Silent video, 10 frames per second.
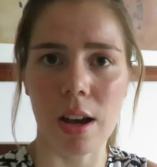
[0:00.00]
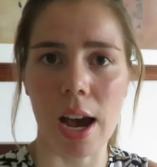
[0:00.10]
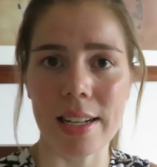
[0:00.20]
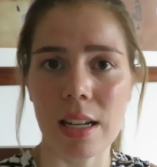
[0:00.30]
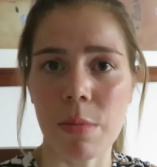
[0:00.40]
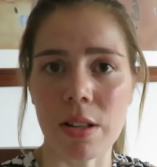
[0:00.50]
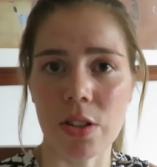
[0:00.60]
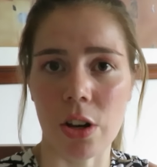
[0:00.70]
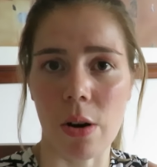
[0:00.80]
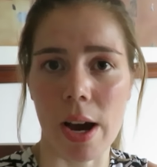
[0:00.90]
18 months
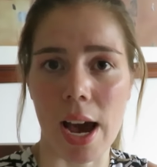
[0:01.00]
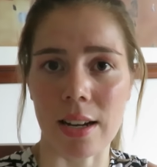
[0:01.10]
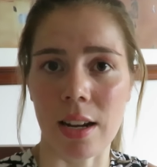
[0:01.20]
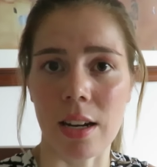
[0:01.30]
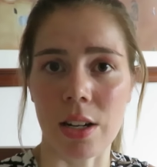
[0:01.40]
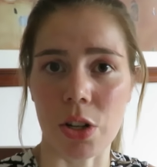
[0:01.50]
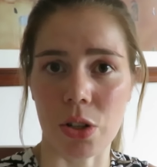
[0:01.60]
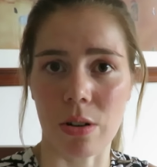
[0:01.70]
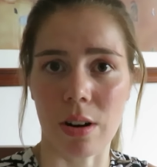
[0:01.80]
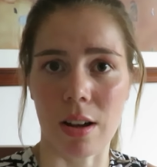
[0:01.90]
ago, I had an eating
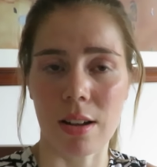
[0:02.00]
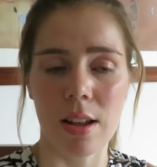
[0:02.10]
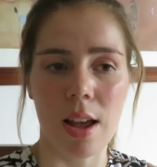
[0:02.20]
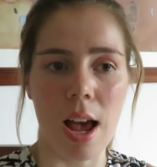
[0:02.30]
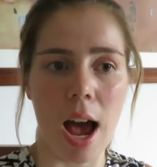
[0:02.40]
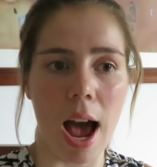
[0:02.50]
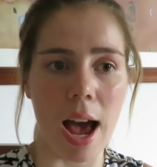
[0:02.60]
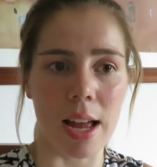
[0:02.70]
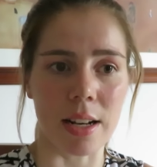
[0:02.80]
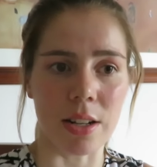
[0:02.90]
disorder,
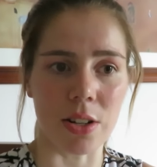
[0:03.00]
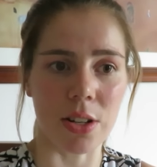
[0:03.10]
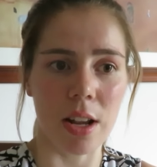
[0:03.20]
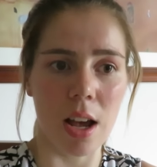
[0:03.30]
and